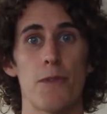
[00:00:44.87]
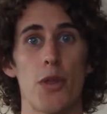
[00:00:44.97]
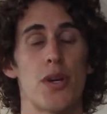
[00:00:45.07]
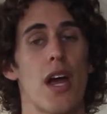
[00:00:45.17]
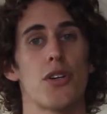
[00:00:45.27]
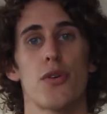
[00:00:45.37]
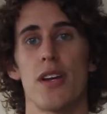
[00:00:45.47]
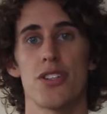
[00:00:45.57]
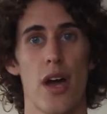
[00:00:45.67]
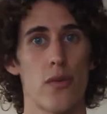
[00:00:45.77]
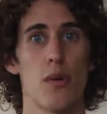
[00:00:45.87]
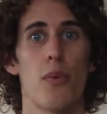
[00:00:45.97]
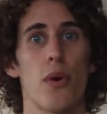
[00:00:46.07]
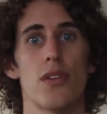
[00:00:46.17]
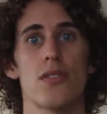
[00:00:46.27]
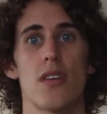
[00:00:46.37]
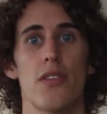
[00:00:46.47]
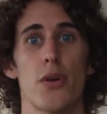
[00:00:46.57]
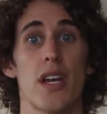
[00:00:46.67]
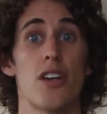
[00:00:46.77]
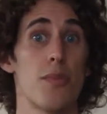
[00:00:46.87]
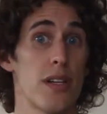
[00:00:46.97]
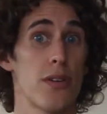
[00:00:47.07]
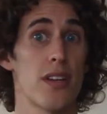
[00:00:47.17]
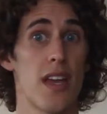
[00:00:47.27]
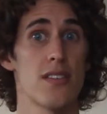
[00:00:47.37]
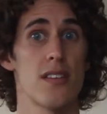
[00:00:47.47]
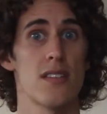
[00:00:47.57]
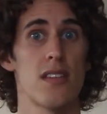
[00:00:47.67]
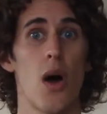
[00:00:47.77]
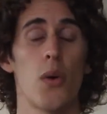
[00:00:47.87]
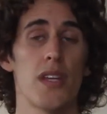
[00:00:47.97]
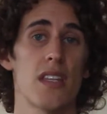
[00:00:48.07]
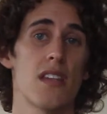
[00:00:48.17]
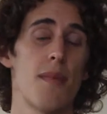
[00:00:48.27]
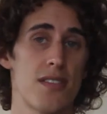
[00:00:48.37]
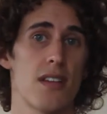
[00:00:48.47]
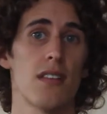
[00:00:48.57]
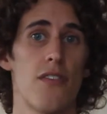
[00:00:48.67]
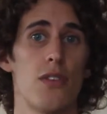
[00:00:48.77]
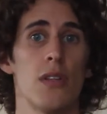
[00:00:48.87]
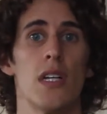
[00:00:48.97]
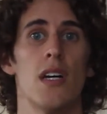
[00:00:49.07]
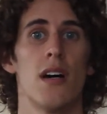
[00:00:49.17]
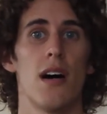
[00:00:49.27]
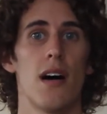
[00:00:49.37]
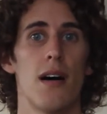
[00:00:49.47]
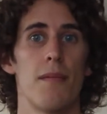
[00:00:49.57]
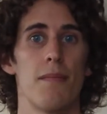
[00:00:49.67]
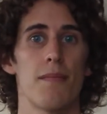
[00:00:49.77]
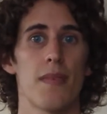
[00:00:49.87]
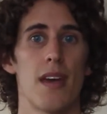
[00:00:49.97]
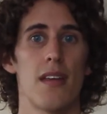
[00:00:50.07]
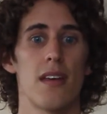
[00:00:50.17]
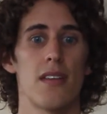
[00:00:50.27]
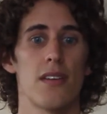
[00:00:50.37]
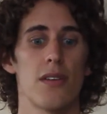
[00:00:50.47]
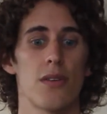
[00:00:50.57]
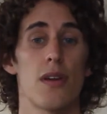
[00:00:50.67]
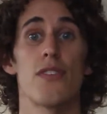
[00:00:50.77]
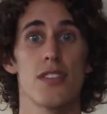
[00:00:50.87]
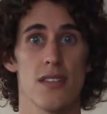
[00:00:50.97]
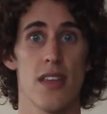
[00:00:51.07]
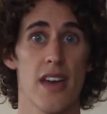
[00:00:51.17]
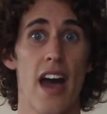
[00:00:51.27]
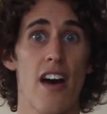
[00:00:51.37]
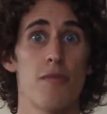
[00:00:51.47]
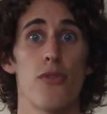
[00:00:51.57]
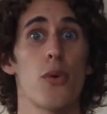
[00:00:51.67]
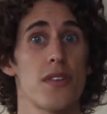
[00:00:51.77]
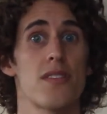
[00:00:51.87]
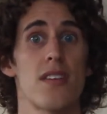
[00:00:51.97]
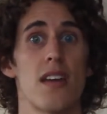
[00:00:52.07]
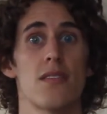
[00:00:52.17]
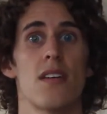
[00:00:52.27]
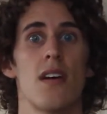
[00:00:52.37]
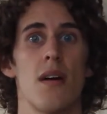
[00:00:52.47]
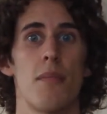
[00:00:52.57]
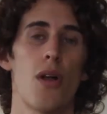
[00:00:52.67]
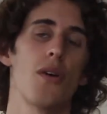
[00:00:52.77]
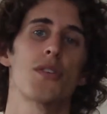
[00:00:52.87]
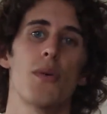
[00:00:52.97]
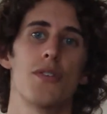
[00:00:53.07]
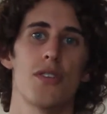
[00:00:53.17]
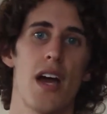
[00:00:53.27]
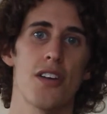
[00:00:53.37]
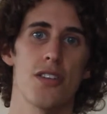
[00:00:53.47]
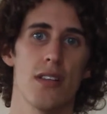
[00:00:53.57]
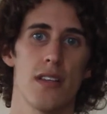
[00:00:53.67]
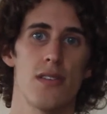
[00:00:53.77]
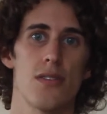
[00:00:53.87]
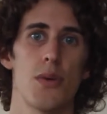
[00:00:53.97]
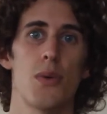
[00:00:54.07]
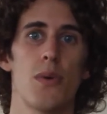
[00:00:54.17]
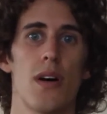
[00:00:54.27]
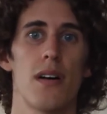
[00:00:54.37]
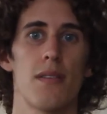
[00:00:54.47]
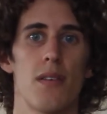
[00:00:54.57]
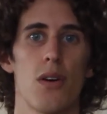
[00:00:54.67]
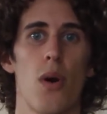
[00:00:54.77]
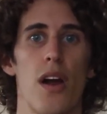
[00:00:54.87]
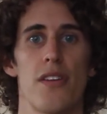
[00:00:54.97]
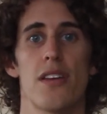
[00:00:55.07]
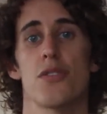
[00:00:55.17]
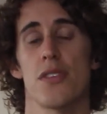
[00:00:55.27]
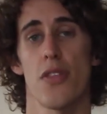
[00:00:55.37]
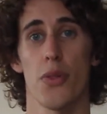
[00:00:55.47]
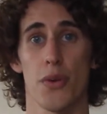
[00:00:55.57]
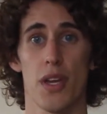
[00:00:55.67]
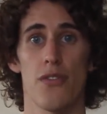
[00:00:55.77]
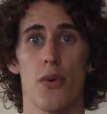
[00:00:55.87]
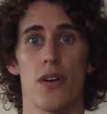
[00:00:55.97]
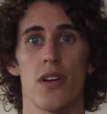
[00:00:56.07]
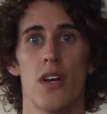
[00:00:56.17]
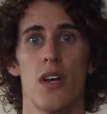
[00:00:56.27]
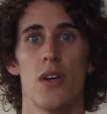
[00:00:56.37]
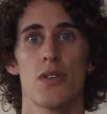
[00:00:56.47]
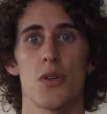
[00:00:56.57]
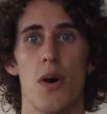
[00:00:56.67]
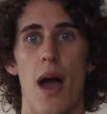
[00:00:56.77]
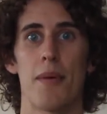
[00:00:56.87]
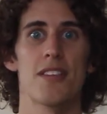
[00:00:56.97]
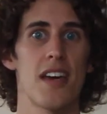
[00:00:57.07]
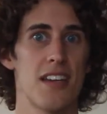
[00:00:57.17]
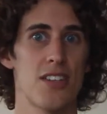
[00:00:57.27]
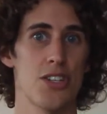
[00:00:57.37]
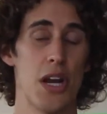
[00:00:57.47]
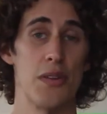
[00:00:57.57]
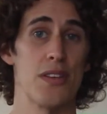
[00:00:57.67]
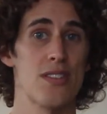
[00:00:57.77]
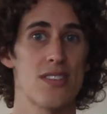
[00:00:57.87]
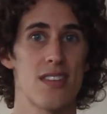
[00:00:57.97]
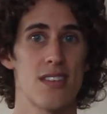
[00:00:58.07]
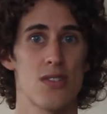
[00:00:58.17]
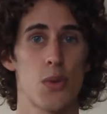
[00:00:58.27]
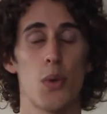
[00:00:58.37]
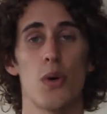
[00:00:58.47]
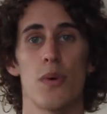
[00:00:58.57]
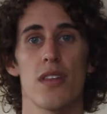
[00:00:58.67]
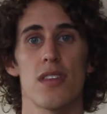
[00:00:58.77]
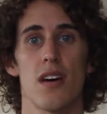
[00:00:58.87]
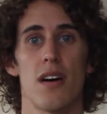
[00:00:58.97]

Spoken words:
learning how to create shadow reports, and learning how to bring their cases not only at the domestic level and their grievances that they have before the state, but also internationally to acquire the answers that they're looking for. So I'm excited to share this tool with